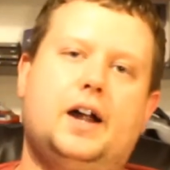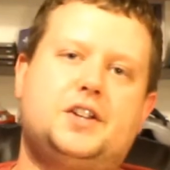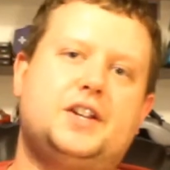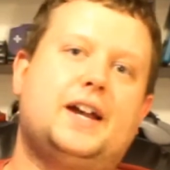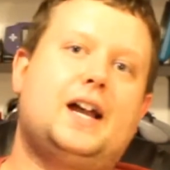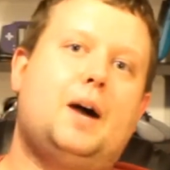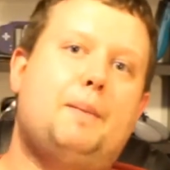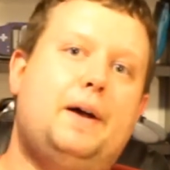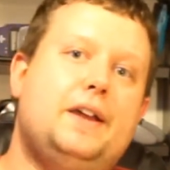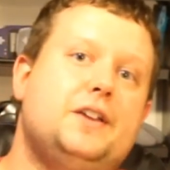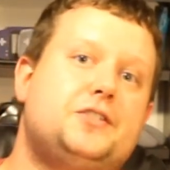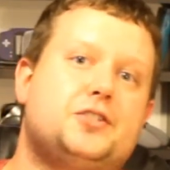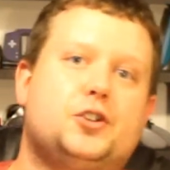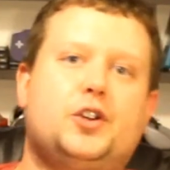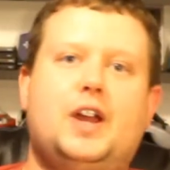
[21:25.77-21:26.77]
Check out my
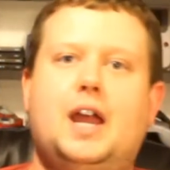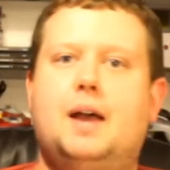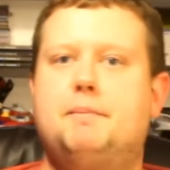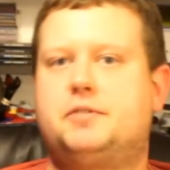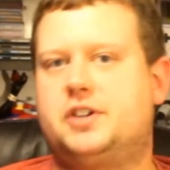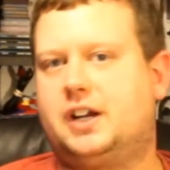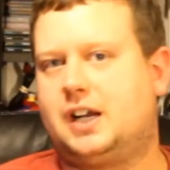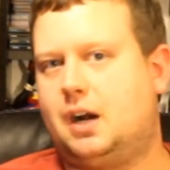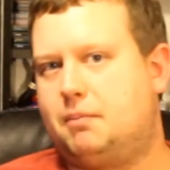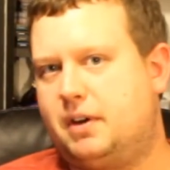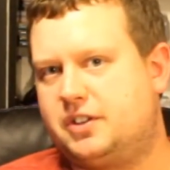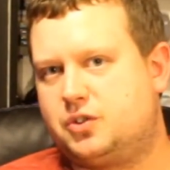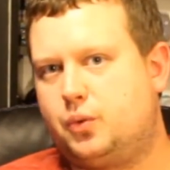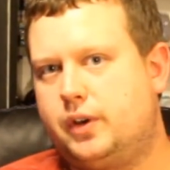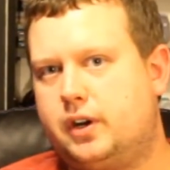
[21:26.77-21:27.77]
Instagram. Check out
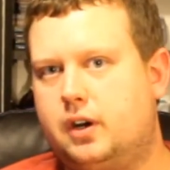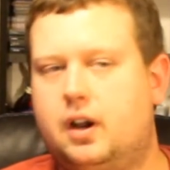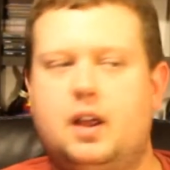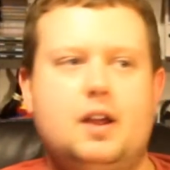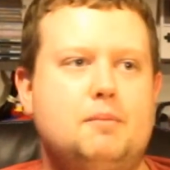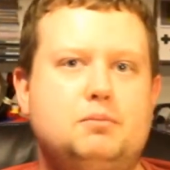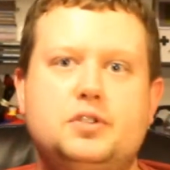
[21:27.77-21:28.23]
my Twitter.